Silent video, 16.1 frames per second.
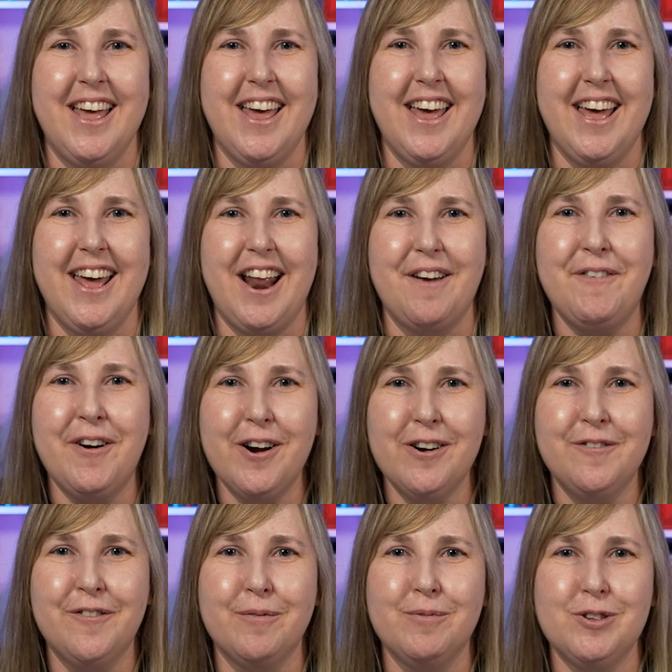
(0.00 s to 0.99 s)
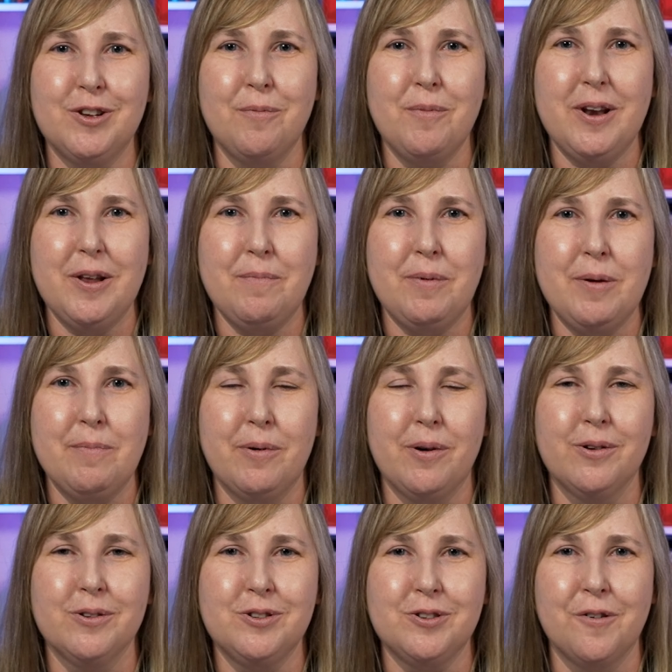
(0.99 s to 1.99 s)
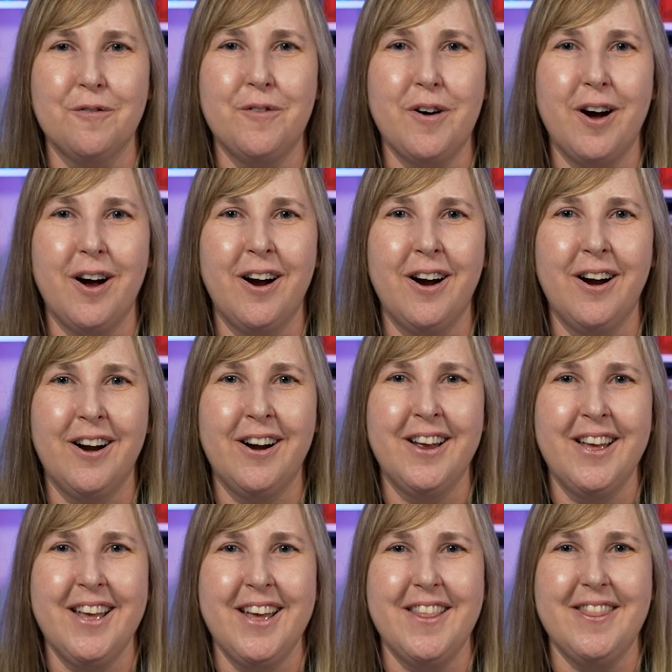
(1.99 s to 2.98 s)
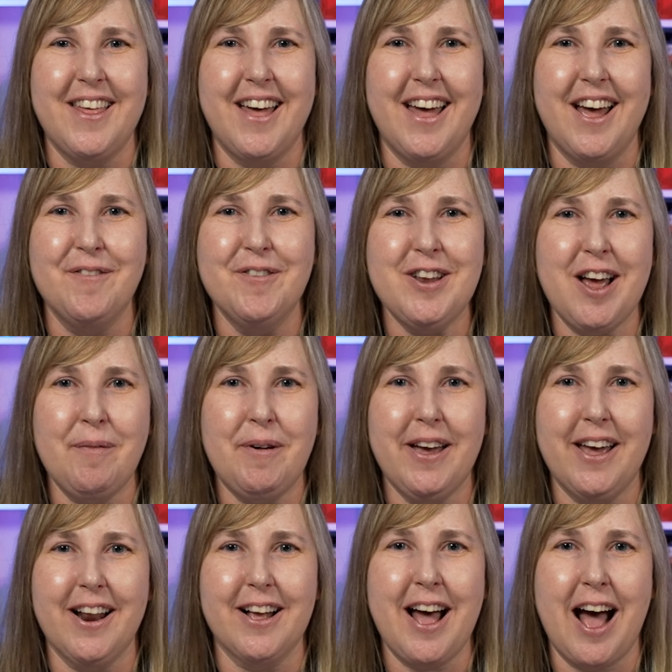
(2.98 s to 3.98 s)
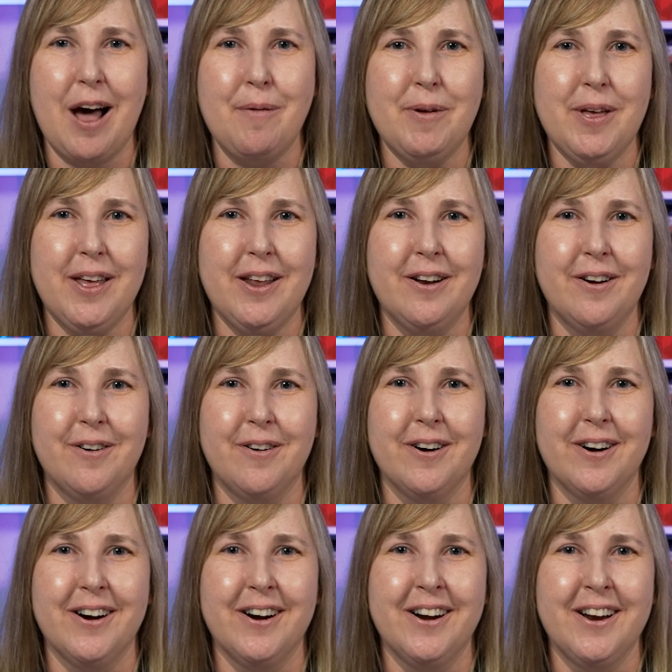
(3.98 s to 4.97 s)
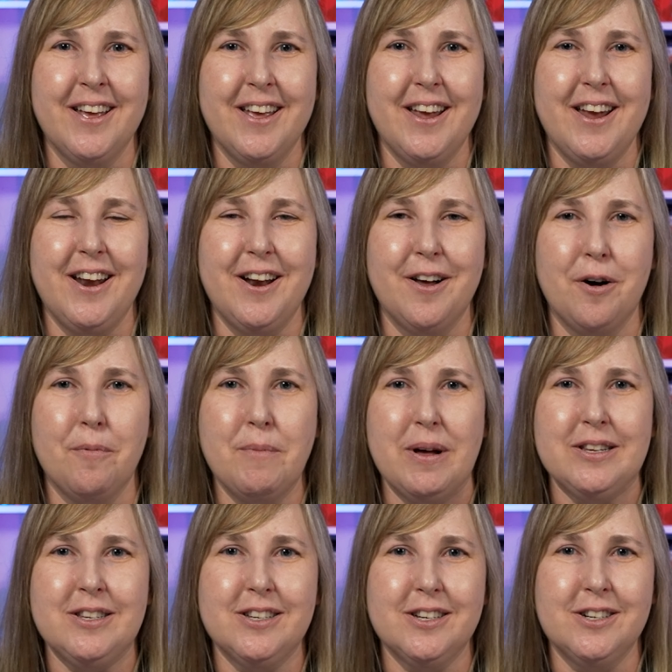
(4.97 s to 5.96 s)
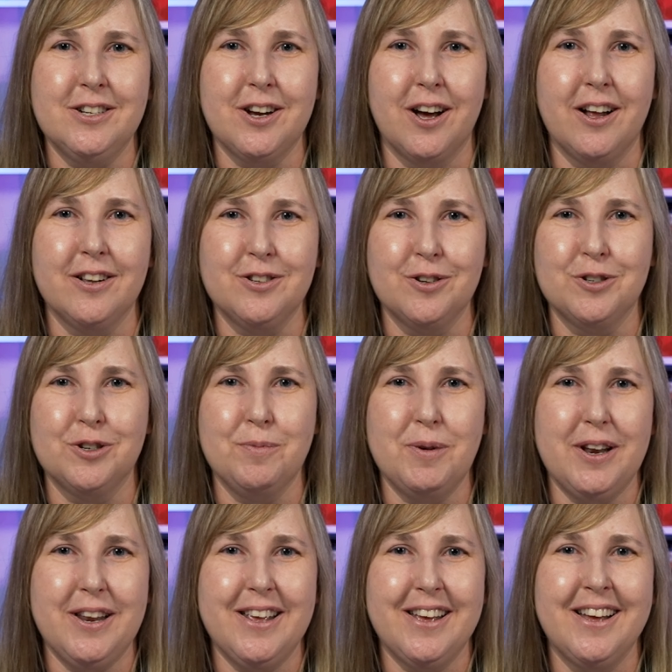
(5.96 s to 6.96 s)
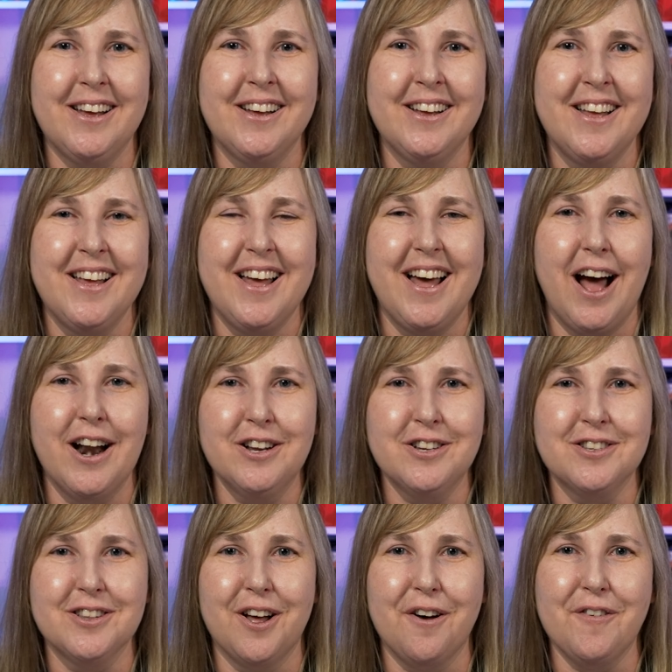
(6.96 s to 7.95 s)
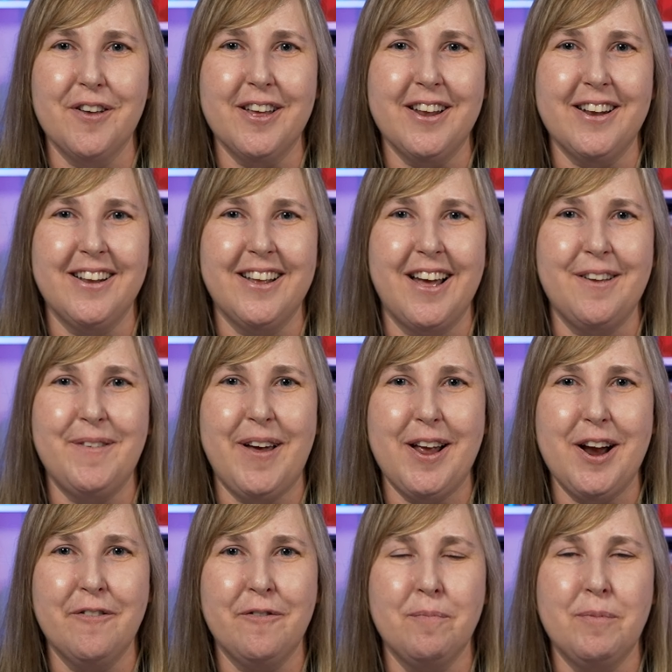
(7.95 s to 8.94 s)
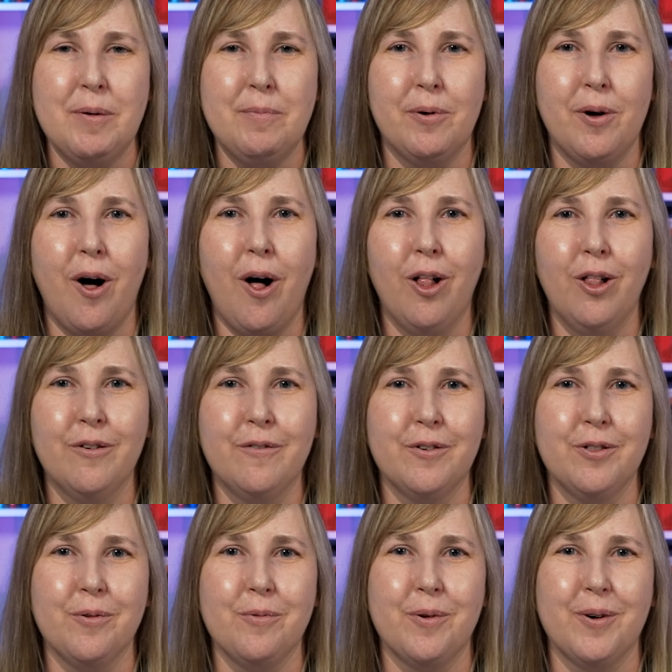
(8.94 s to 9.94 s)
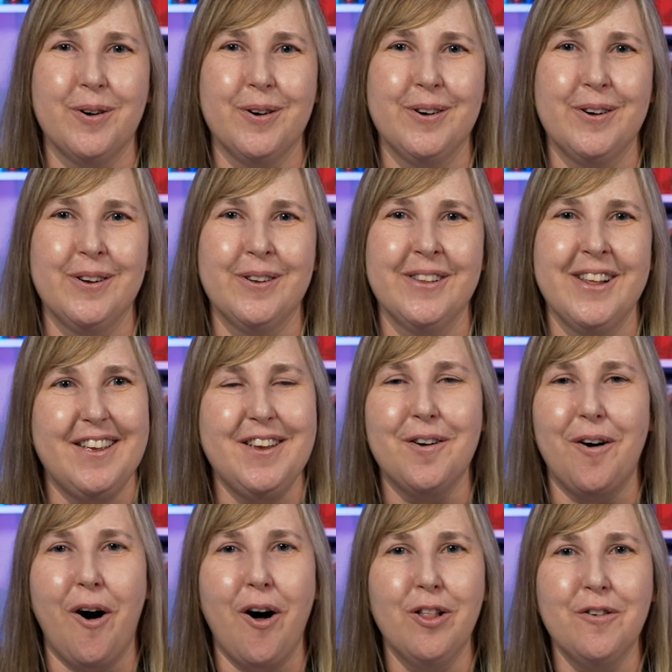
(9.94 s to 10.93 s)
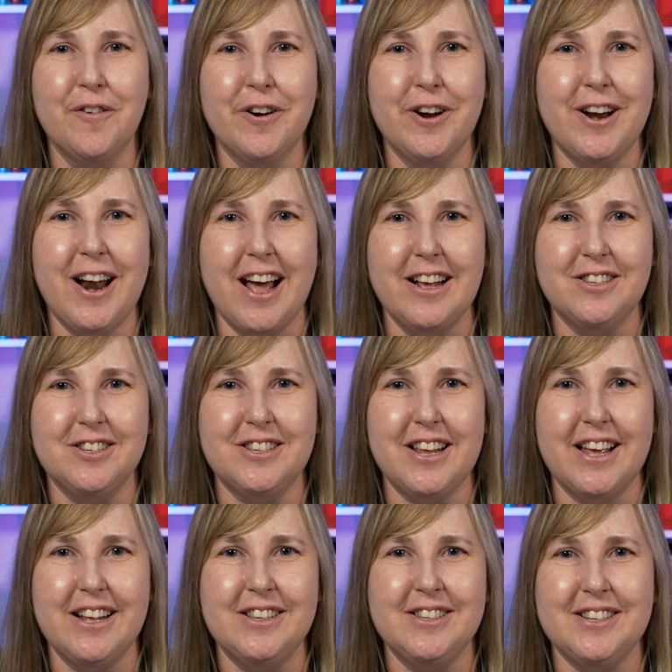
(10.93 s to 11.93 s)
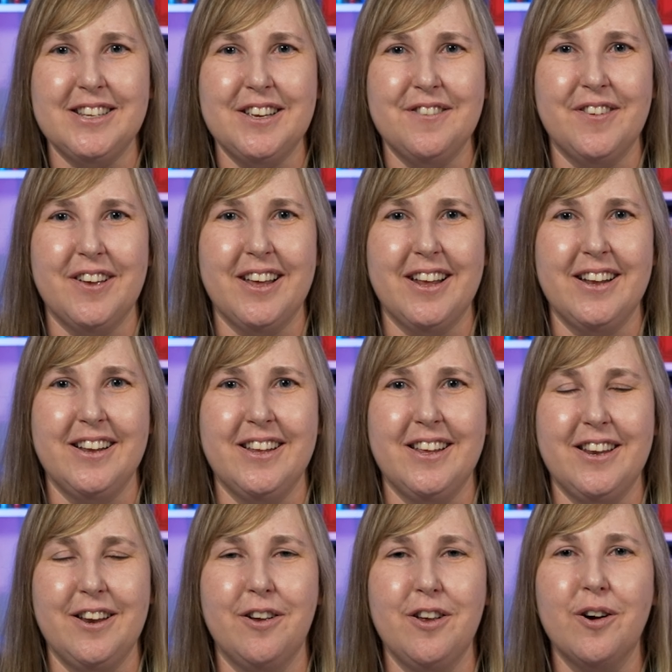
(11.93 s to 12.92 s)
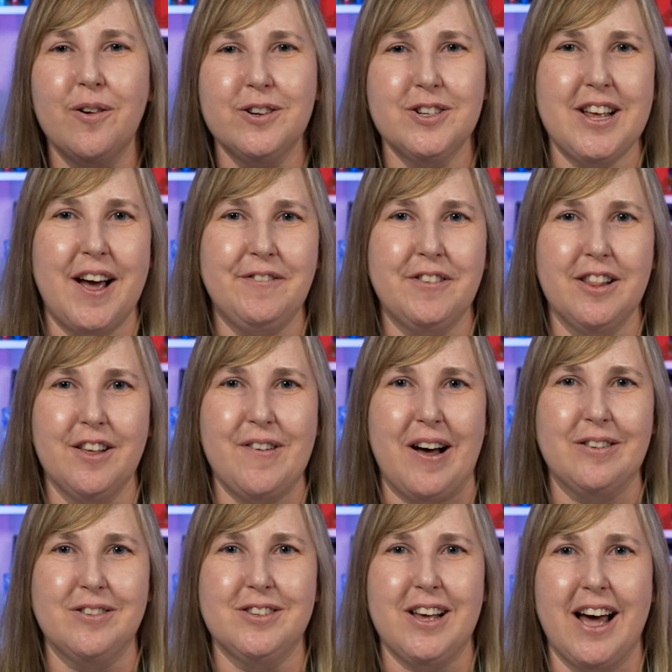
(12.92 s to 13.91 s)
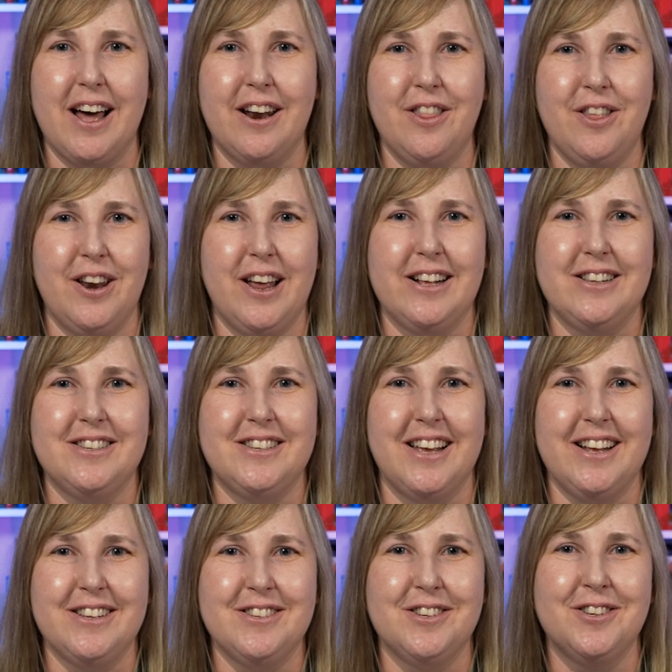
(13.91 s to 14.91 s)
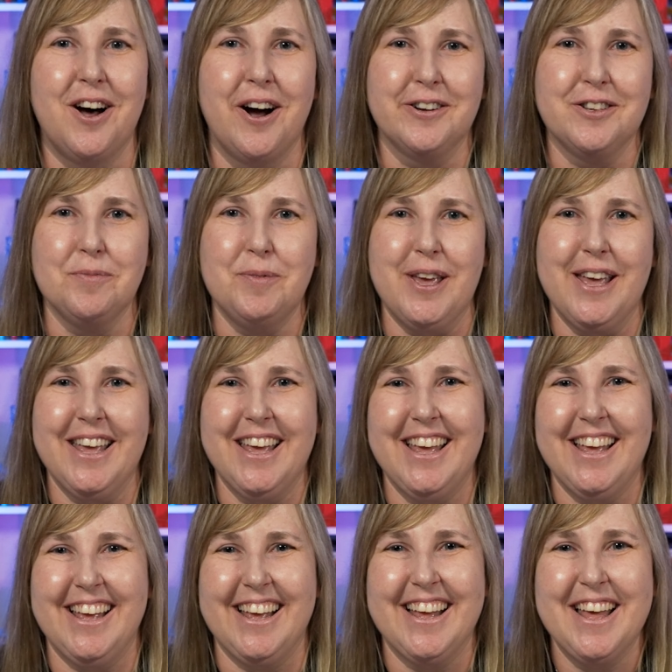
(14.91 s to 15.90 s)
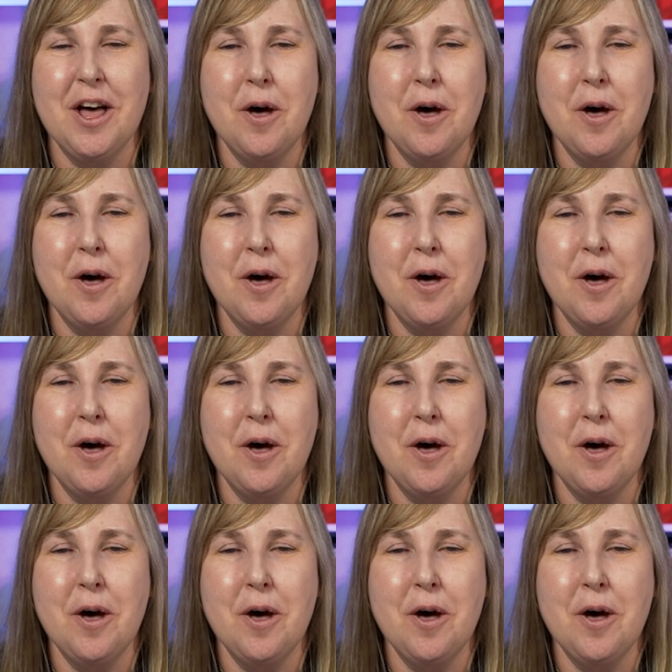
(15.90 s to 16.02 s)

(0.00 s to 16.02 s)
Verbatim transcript: And I've heard from so many people so far that every time I get a comment or, you know, a message on social media, I just love it. I mean, I hear from people all over the world, you know, all over the United States even. You know, you don't just have to live outside of the United States to talk to me.